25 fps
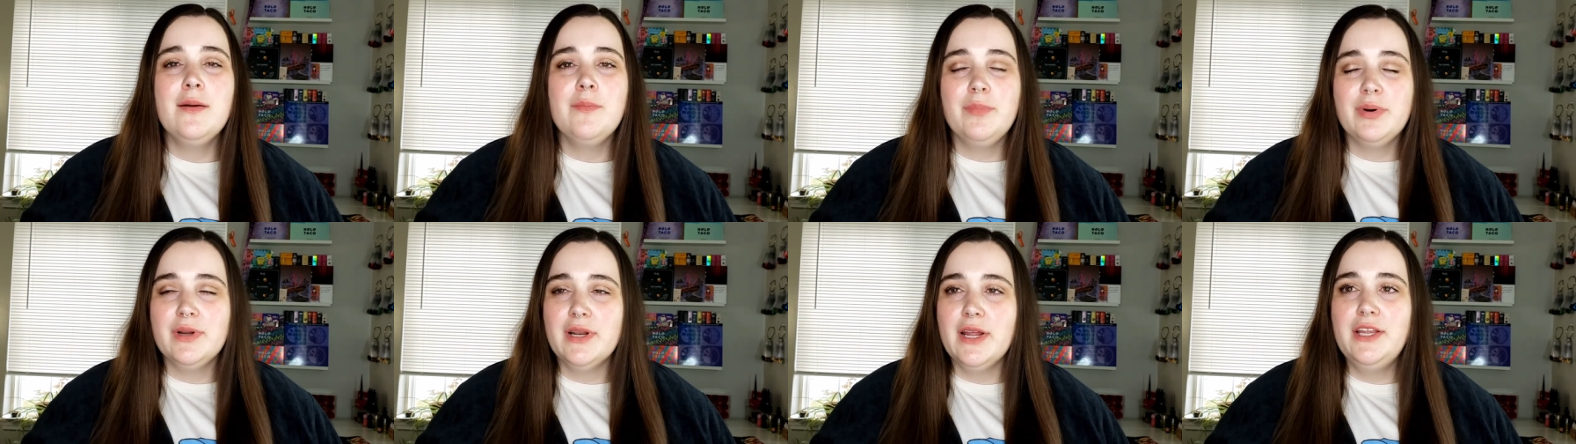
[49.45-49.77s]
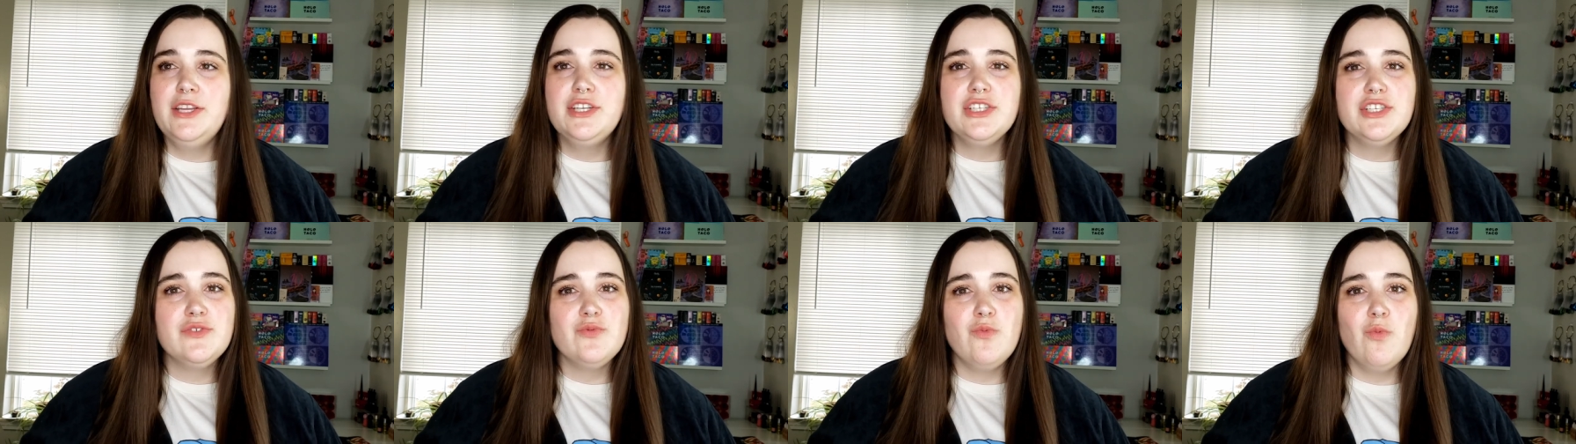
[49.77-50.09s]
but I
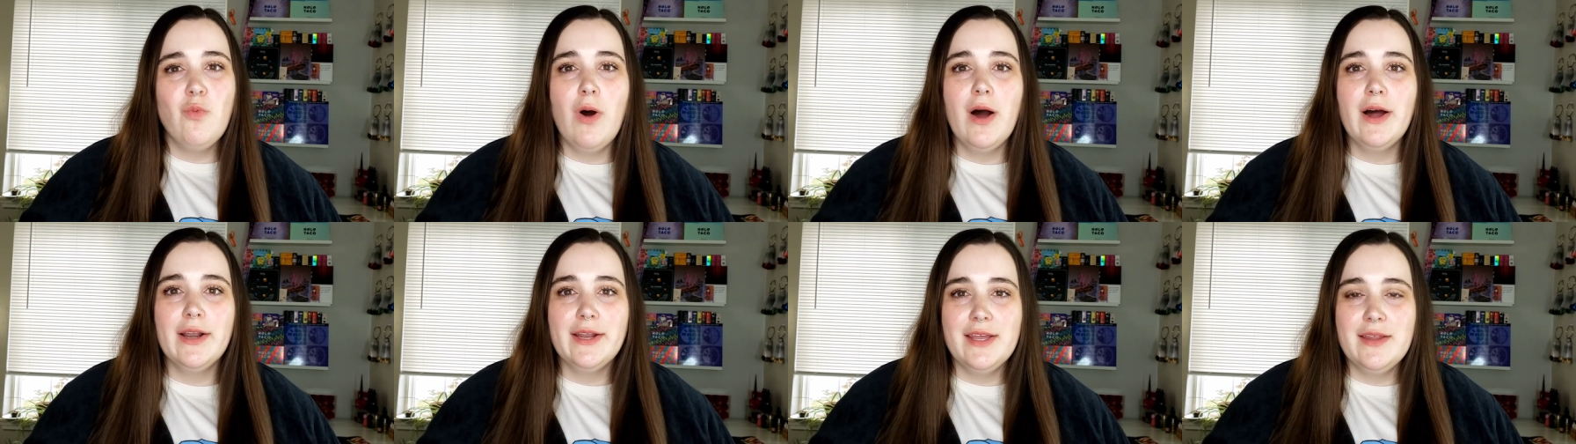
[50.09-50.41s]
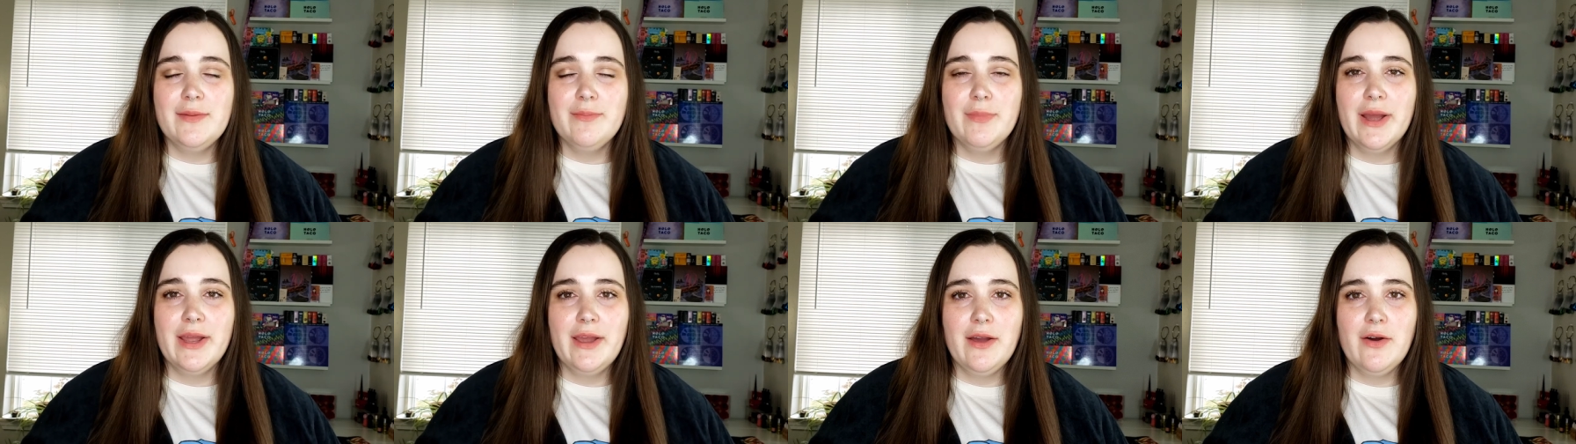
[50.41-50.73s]
just want it
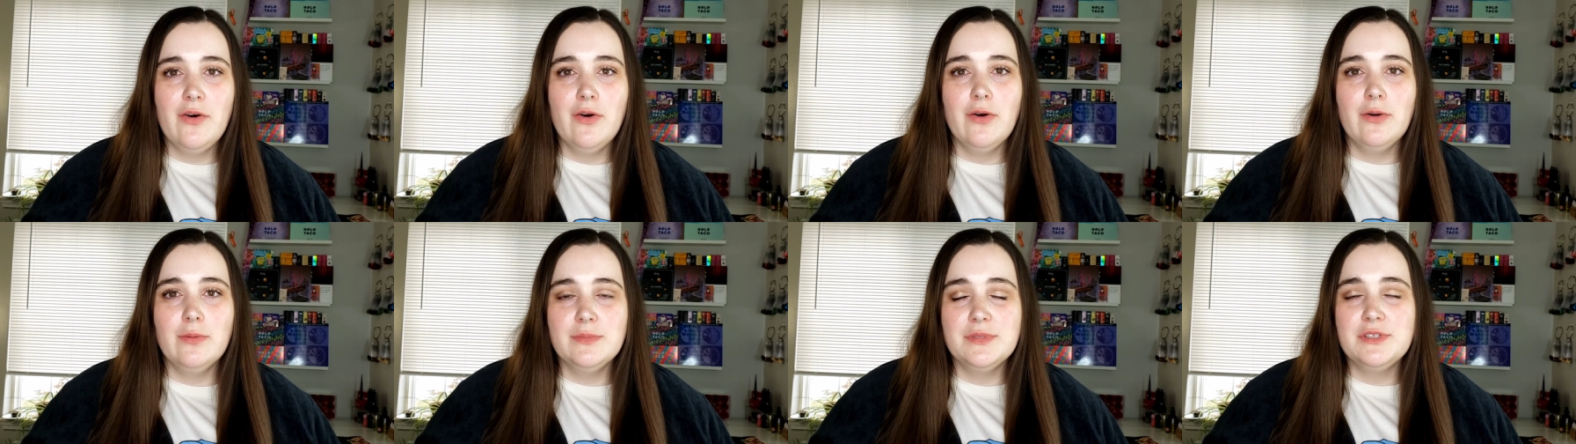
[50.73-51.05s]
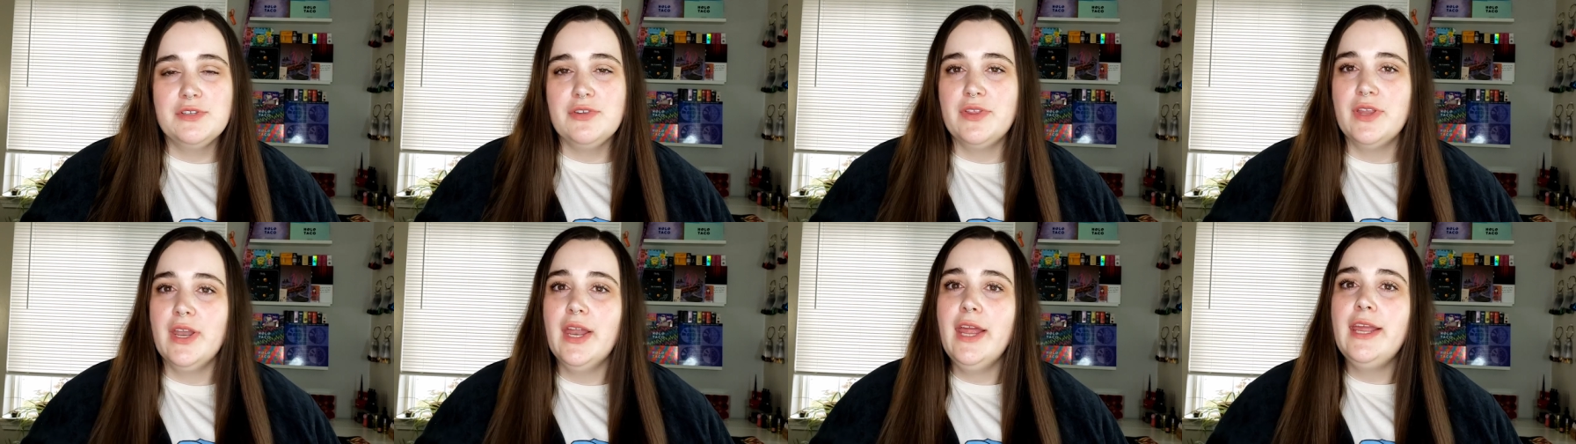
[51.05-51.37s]
in my home
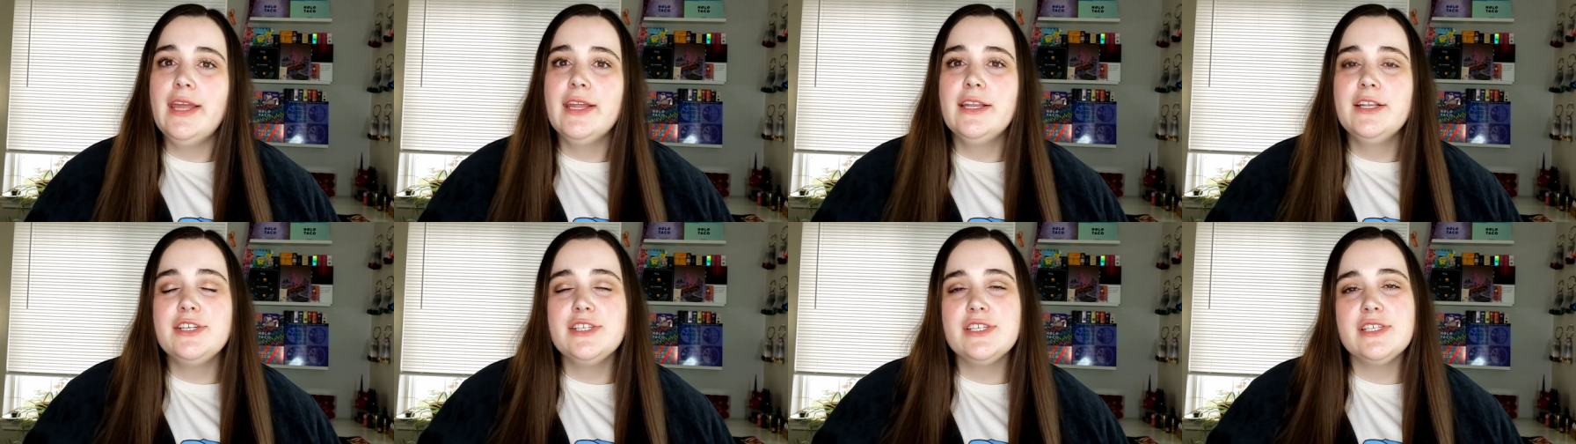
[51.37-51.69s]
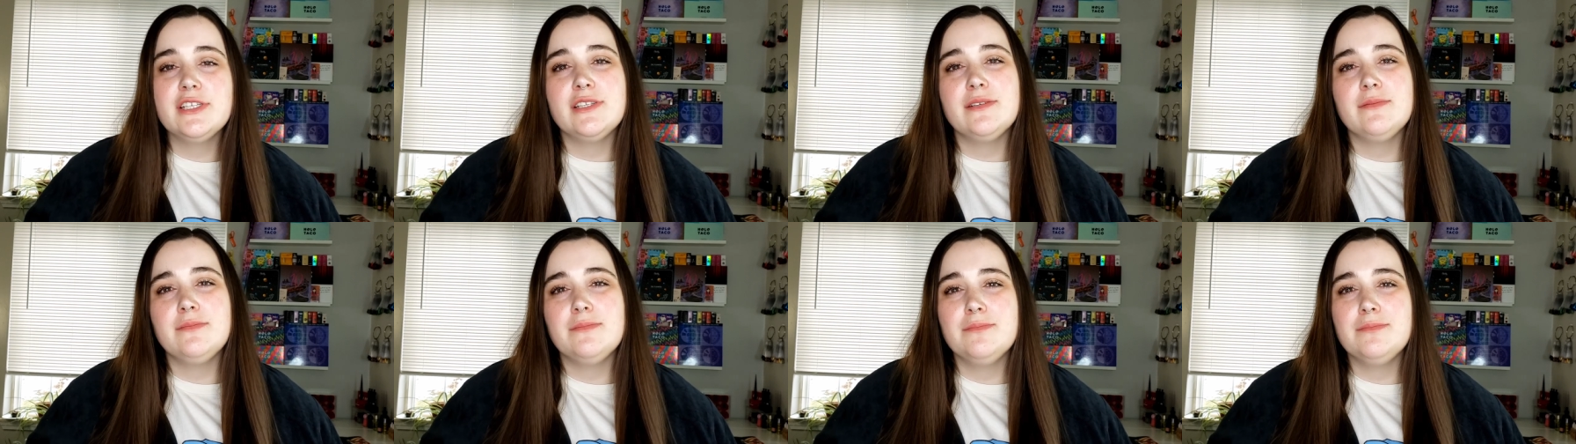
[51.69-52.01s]
so that I can
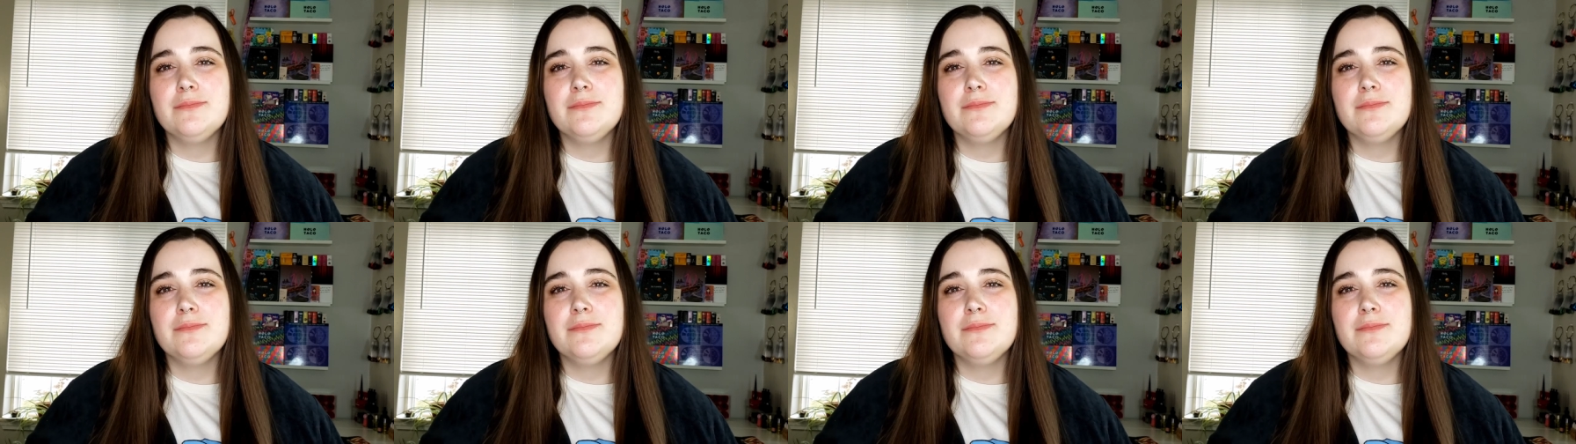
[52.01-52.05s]
just